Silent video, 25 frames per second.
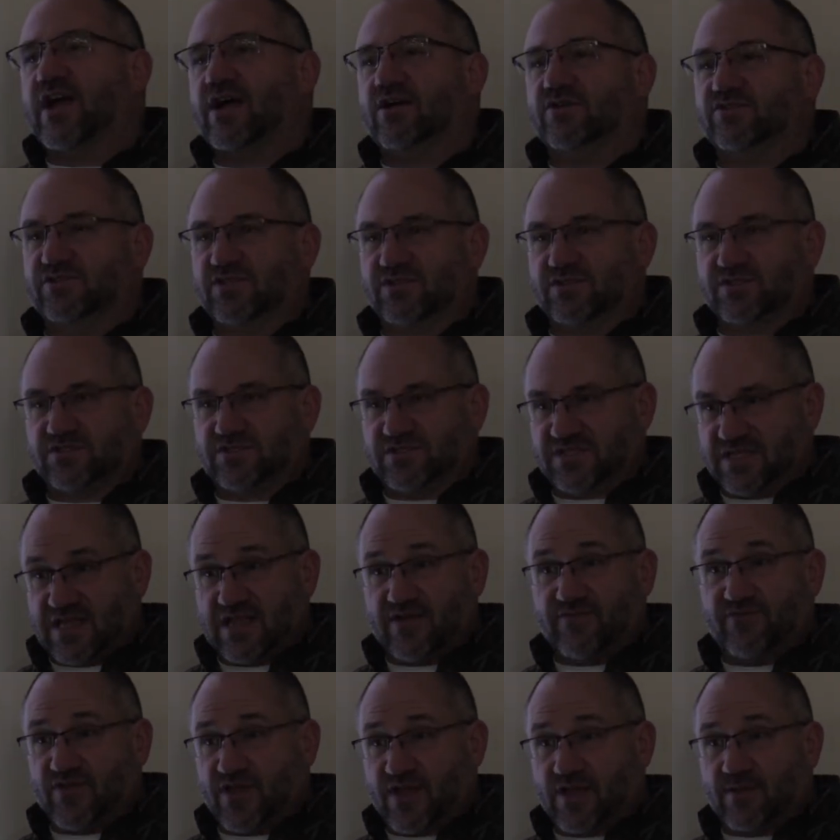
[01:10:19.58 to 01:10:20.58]
thousand C
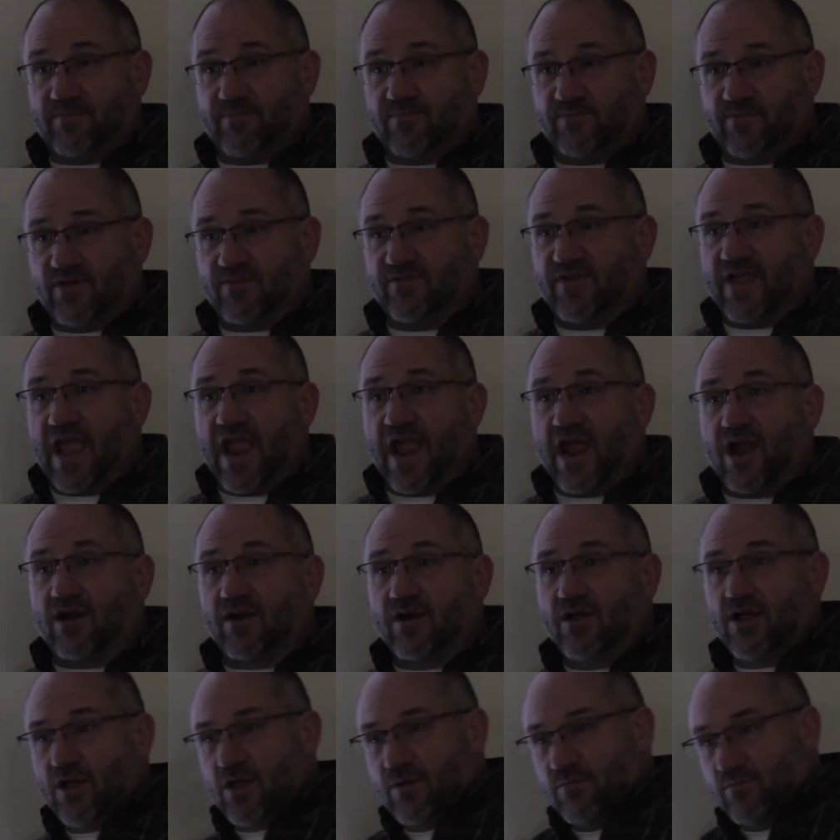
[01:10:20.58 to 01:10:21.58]
F M of
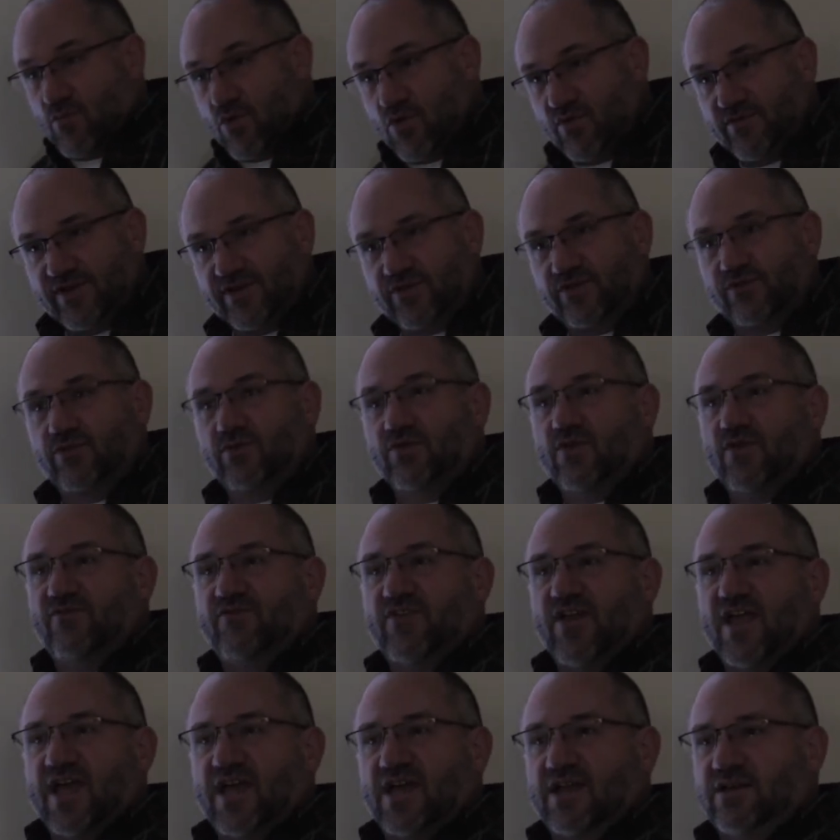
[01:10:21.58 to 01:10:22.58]
air moving through the
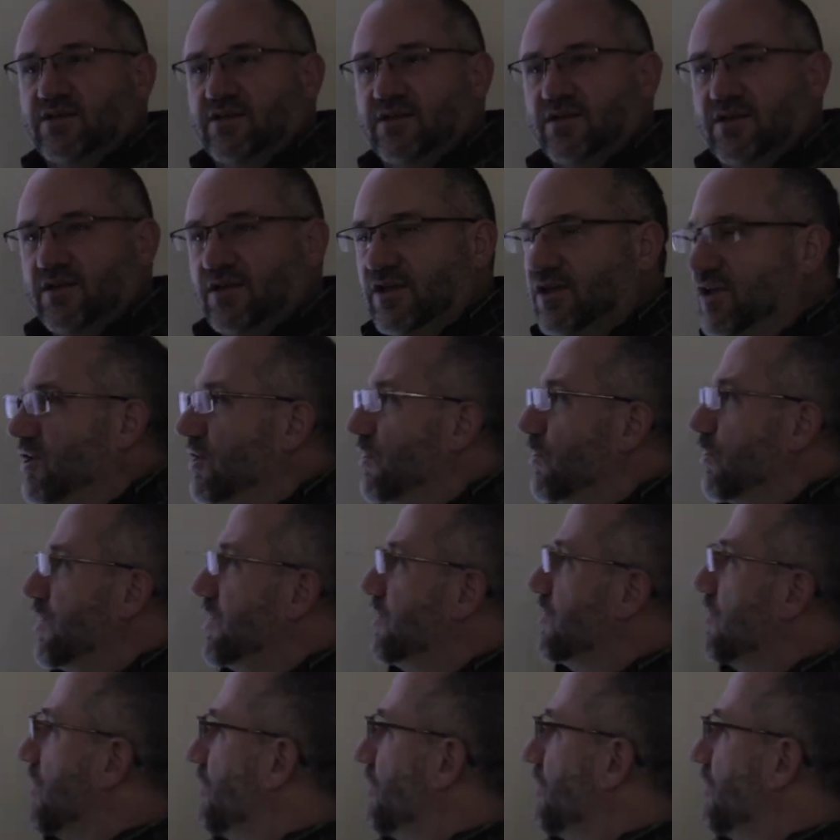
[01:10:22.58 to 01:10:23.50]
fan. We